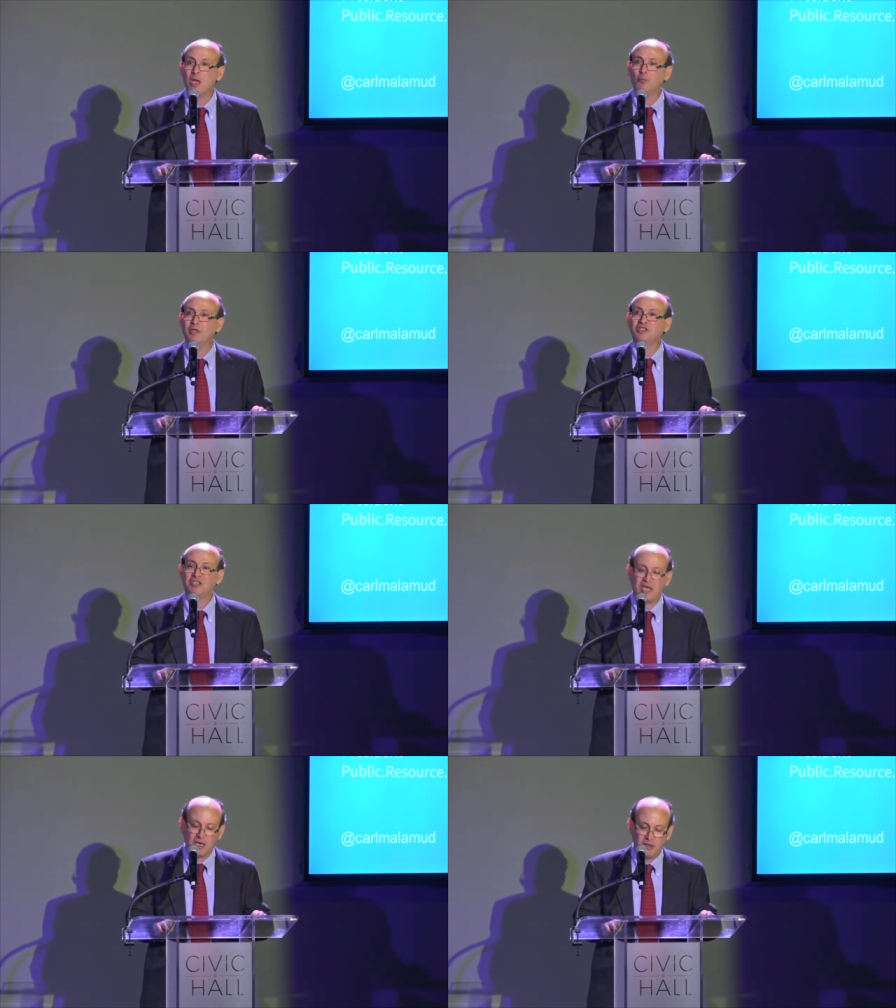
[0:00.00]
we
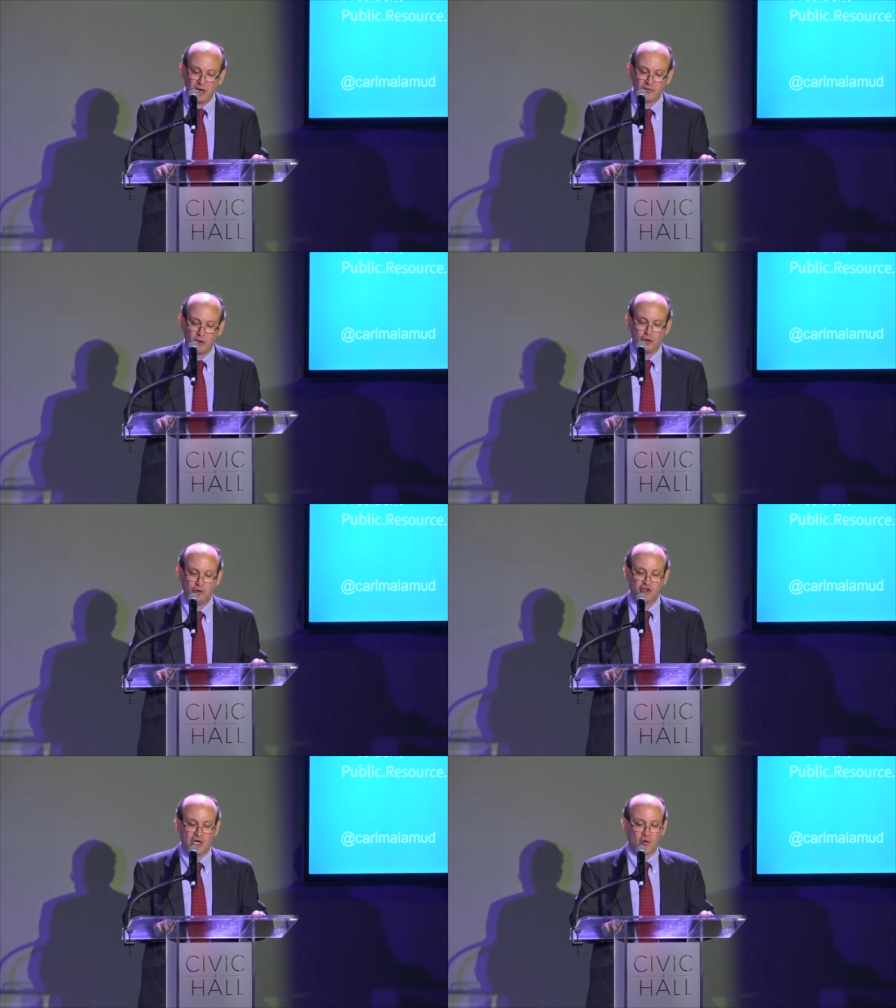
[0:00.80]
see another new
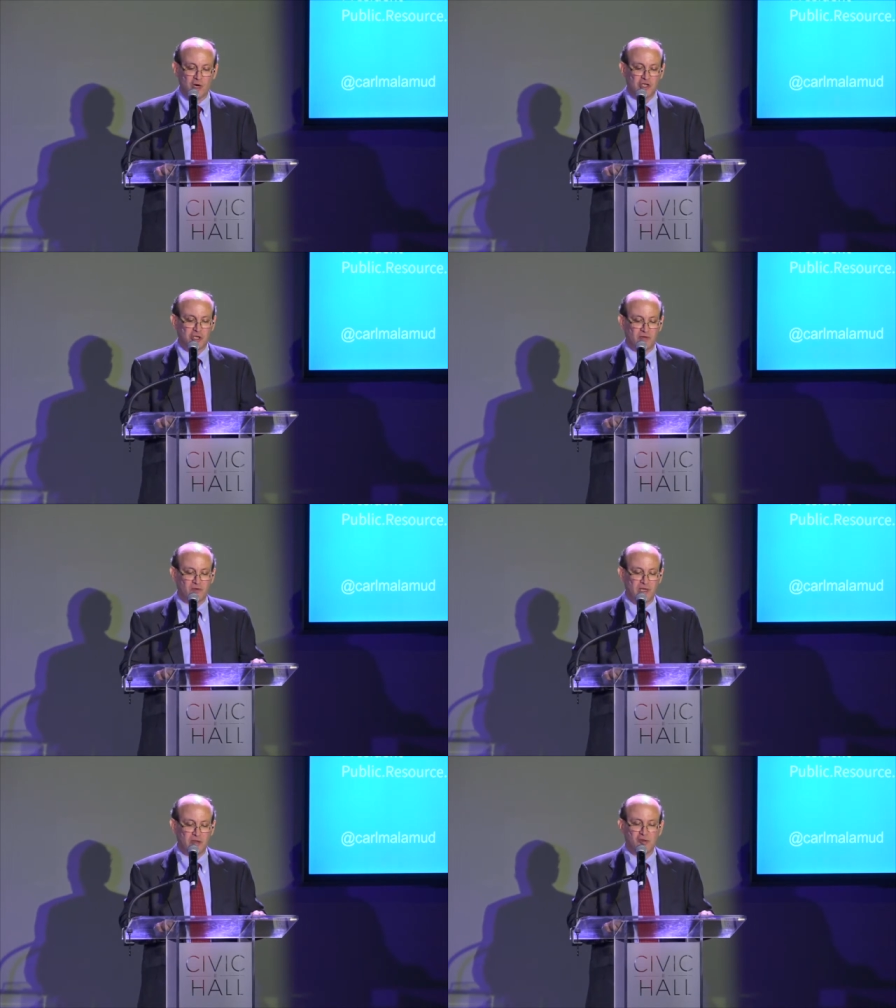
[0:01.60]
generation of
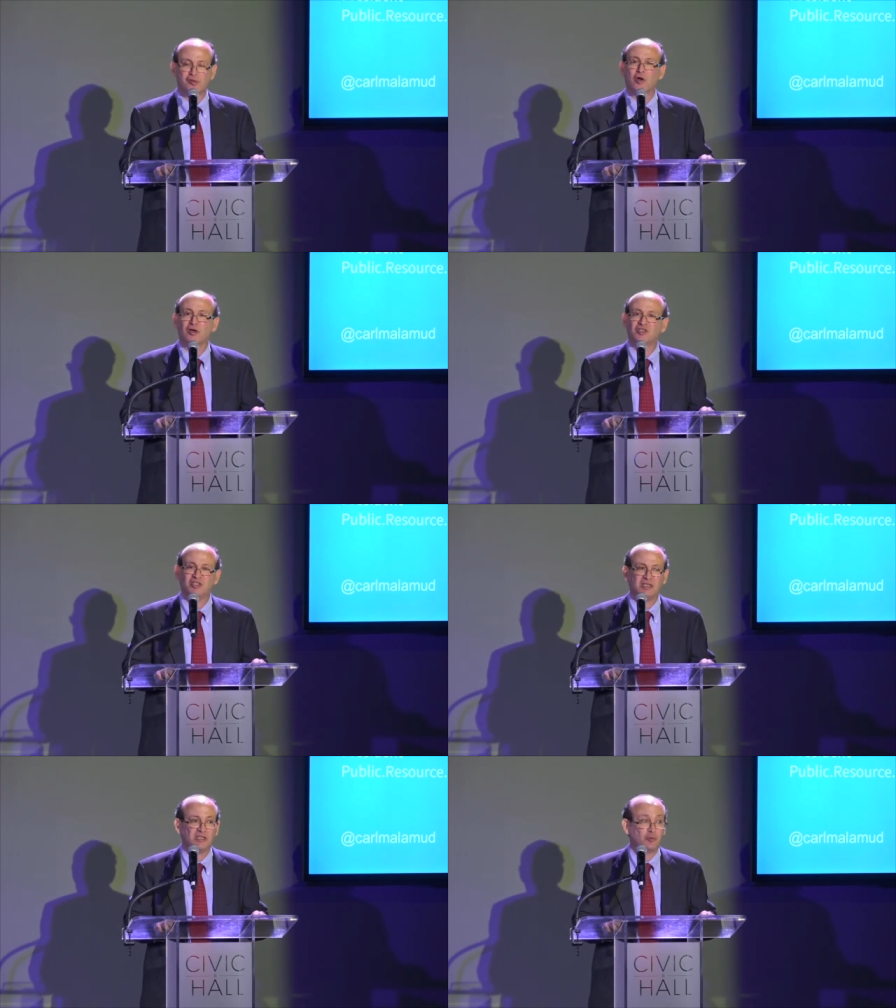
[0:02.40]
leaders in our cities.